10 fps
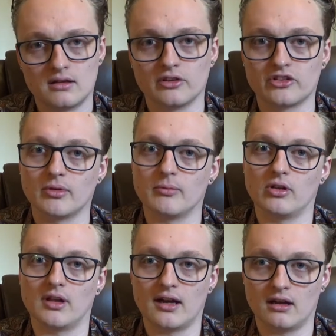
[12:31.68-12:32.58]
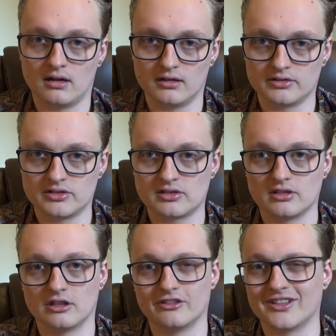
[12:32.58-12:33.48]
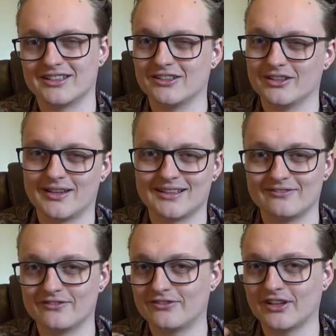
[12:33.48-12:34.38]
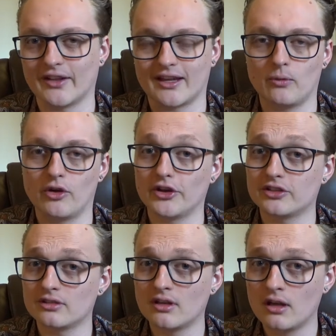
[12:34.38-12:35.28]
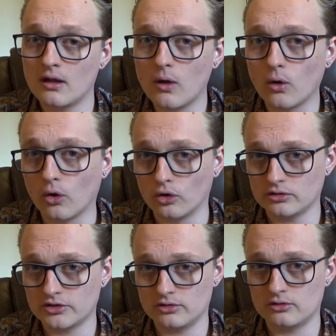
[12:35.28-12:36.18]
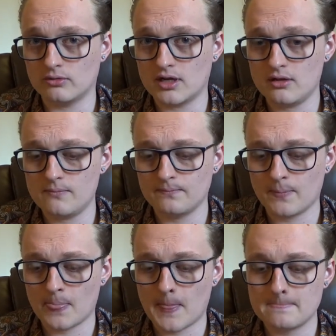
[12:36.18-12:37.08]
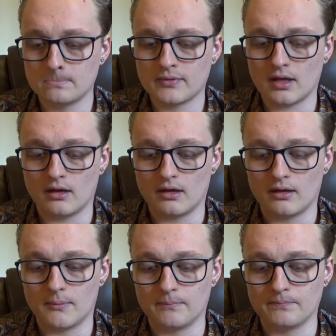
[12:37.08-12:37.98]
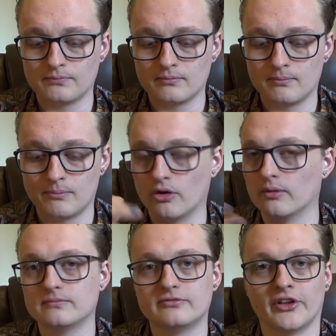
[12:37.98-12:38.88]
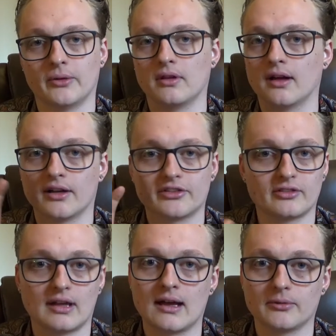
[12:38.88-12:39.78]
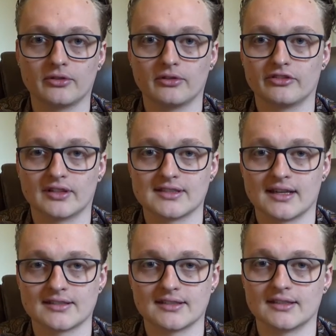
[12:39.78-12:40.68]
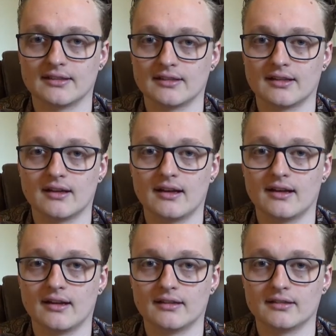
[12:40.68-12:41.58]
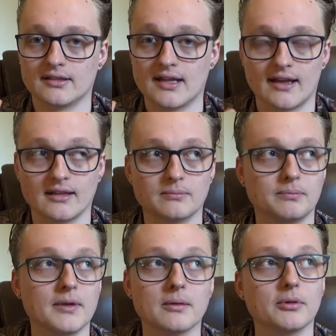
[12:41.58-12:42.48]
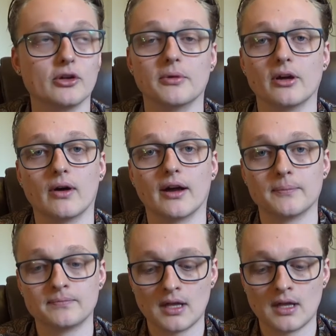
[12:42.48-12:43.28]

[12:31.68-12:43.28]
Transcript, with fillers: you know, some of the more light-hearted stuff, I don't know, I didn't feel like it worked all too well. But Philip Glass, absolutely fantastic in that, and yeah, it blew me away.